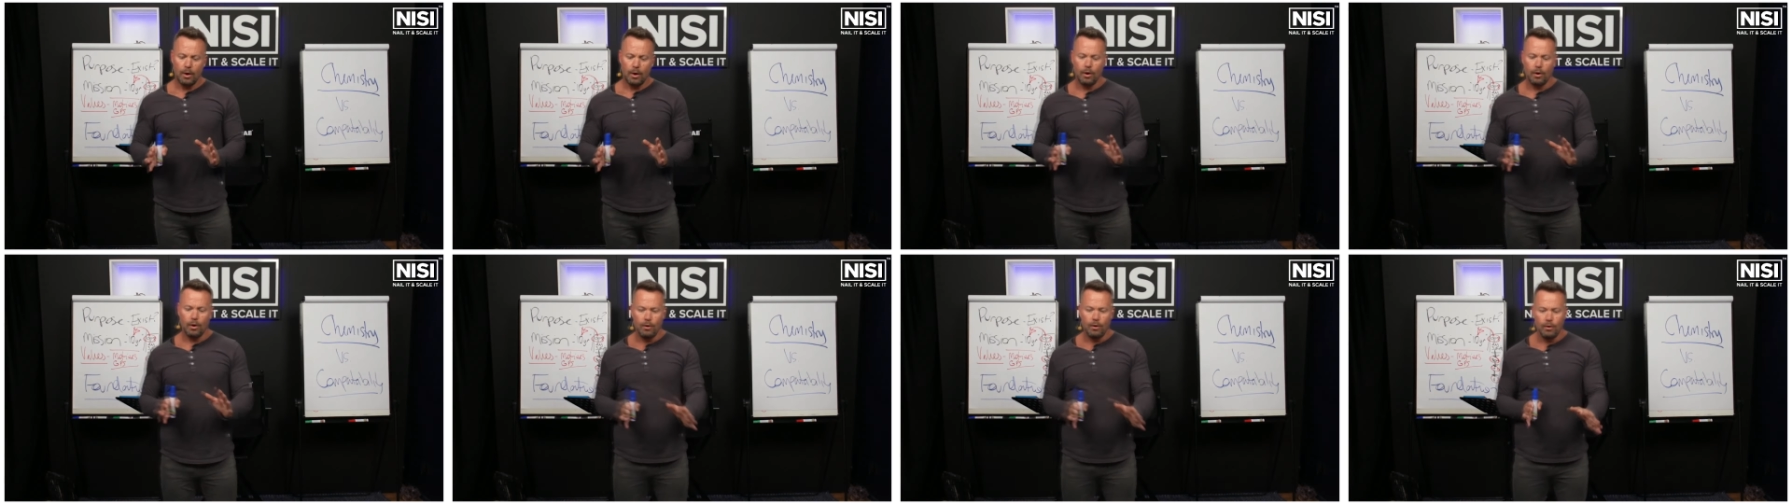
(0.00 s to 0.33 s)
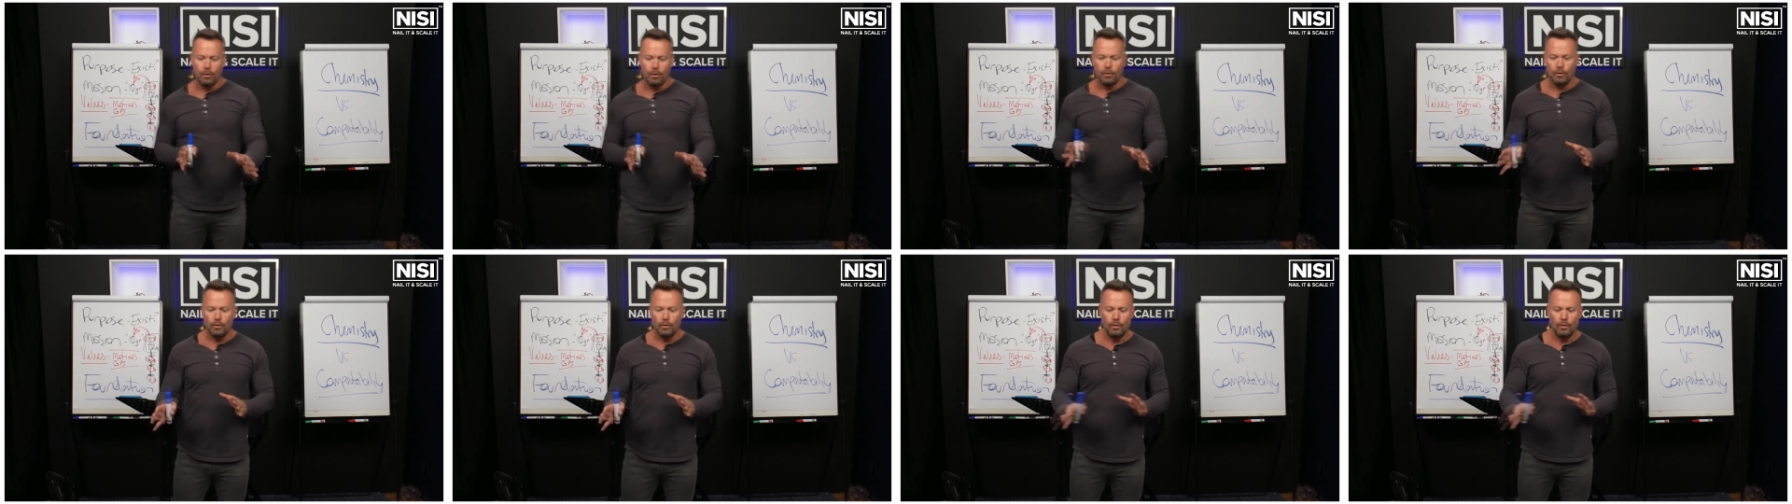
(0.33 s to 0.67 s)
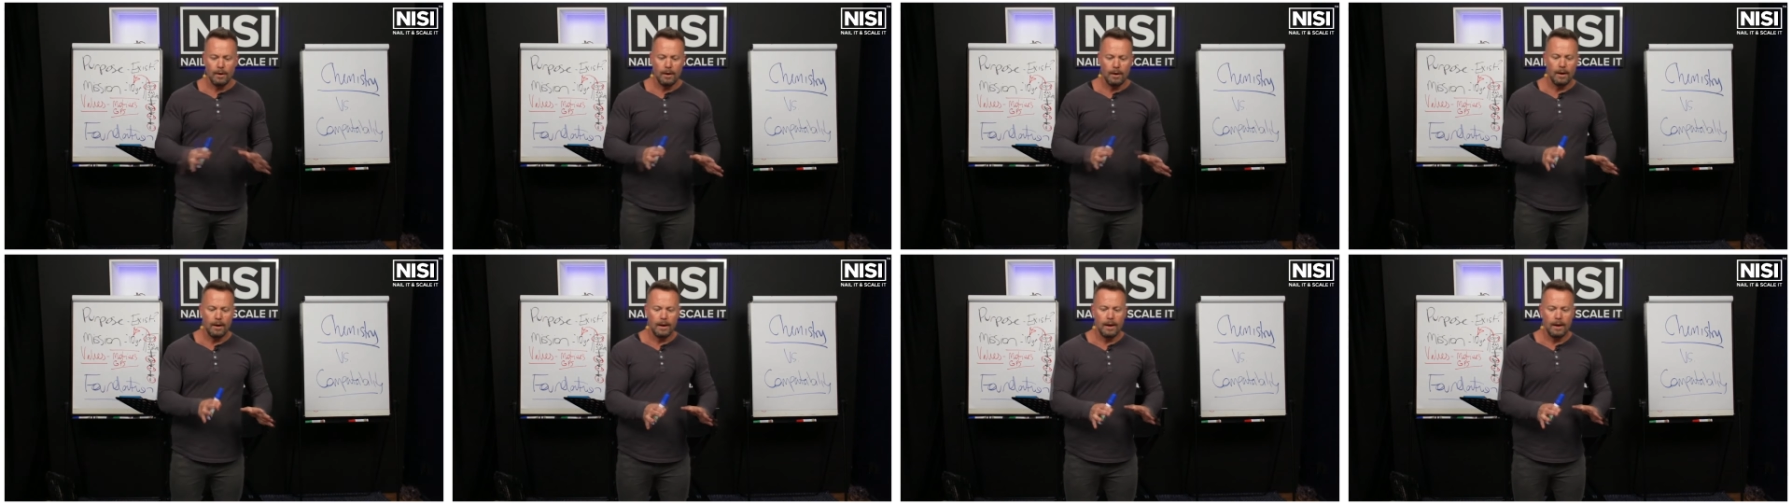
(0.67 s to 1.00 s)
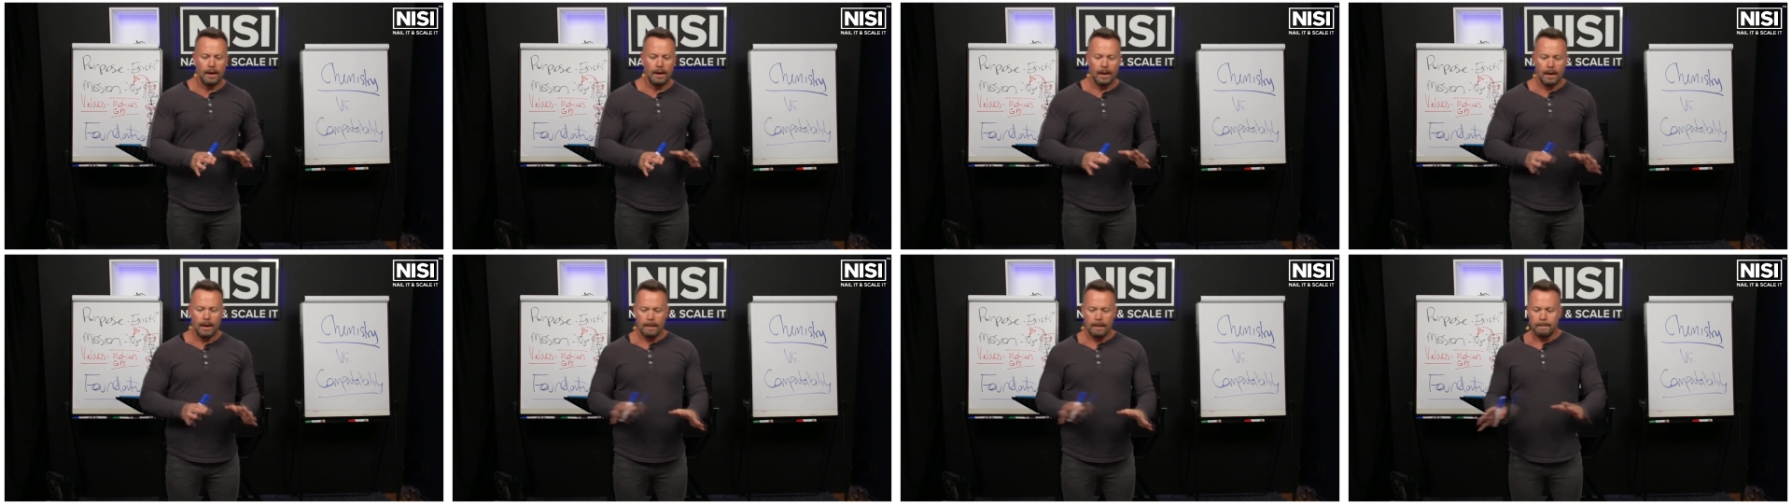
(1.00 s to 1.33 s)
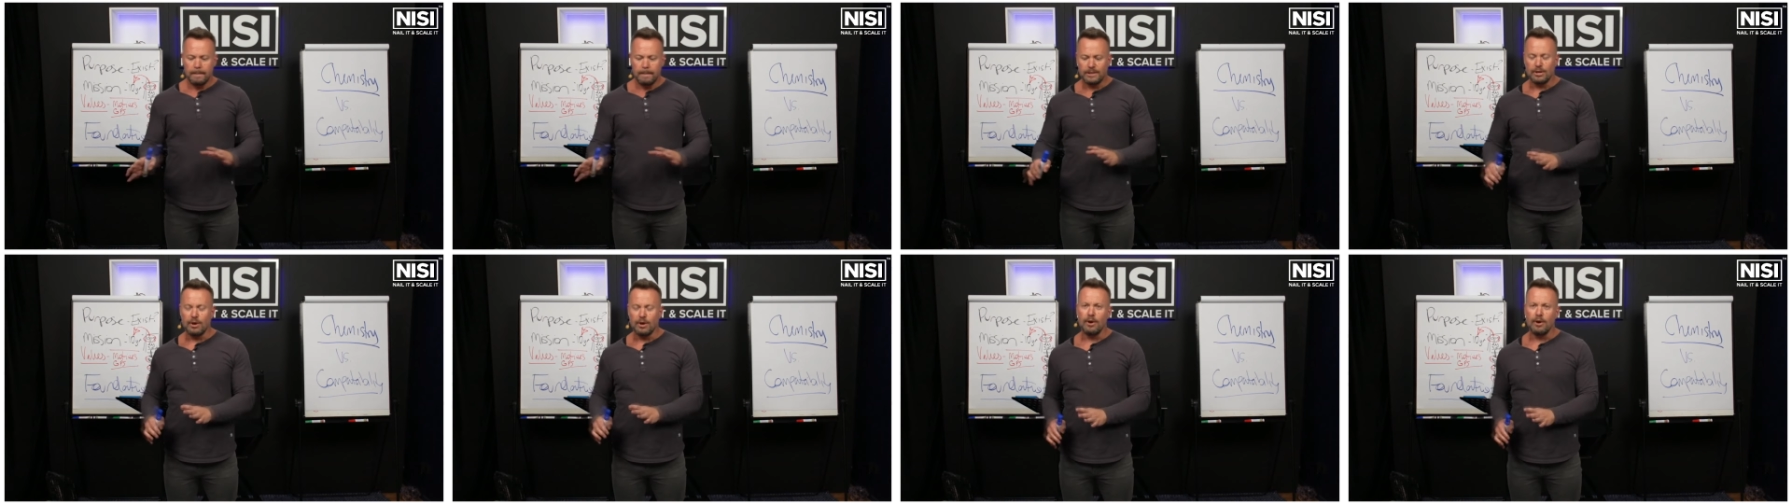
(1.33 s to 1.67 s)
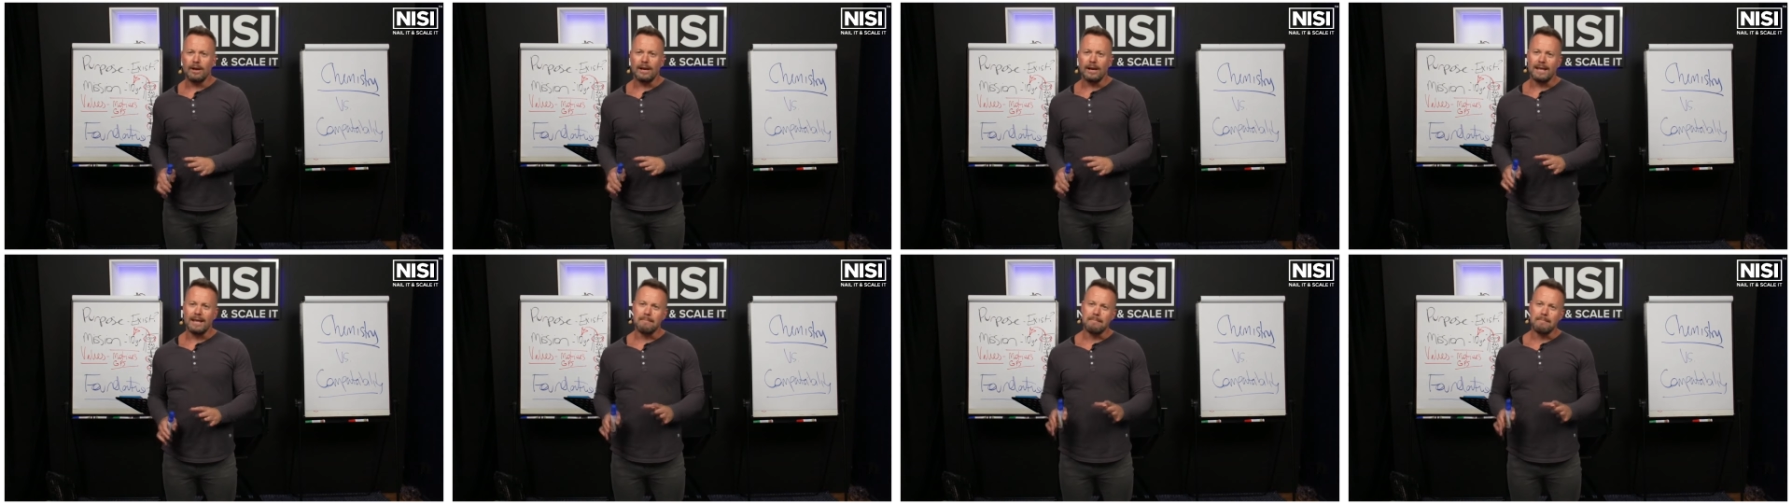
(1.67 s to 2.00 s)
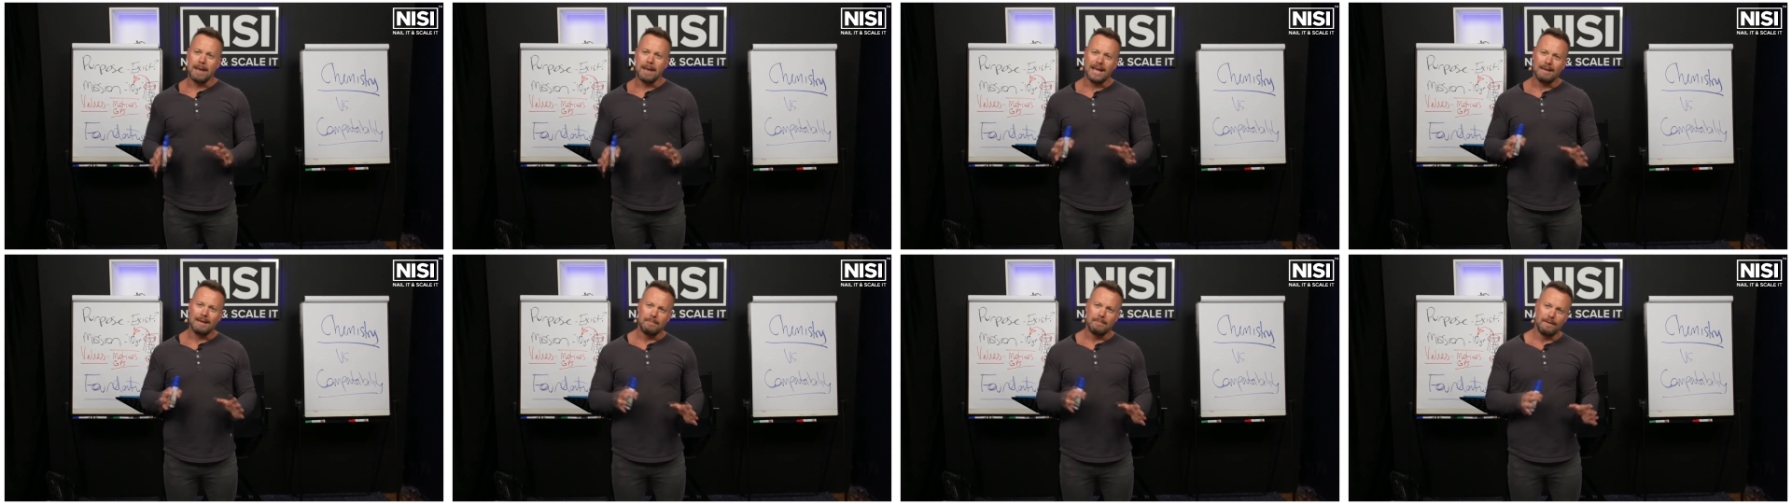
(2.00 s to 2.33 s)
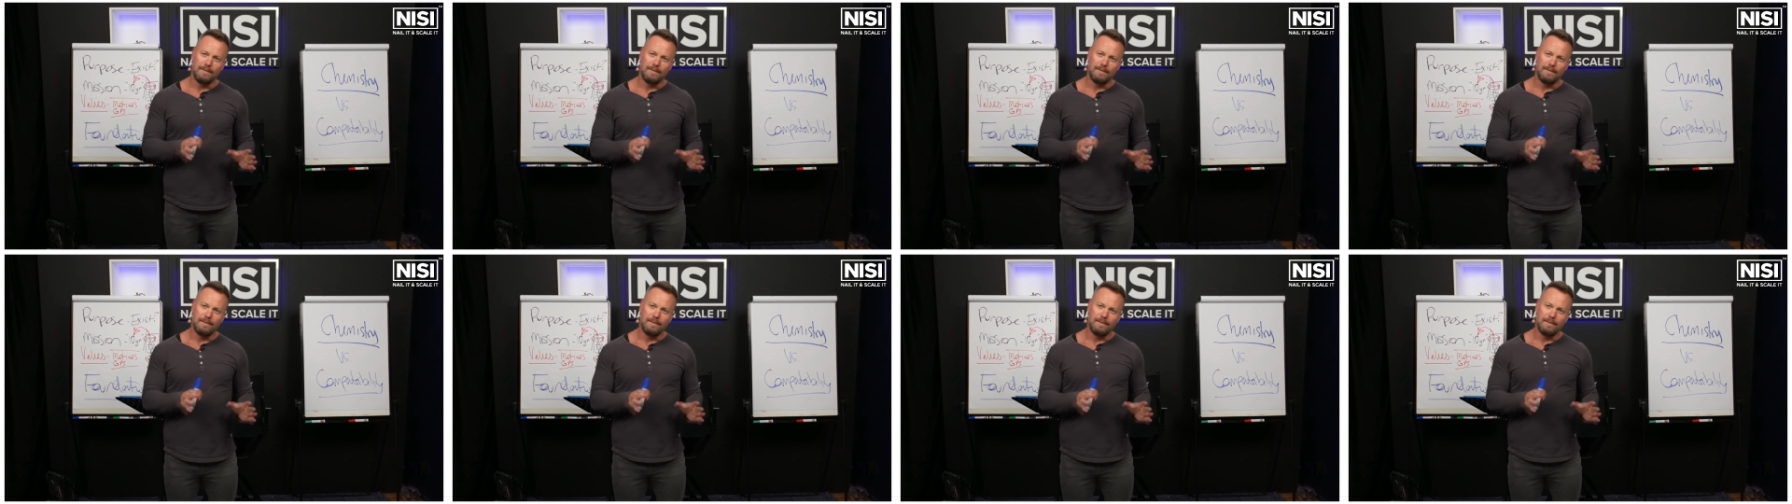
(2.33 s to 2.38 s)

who paternally made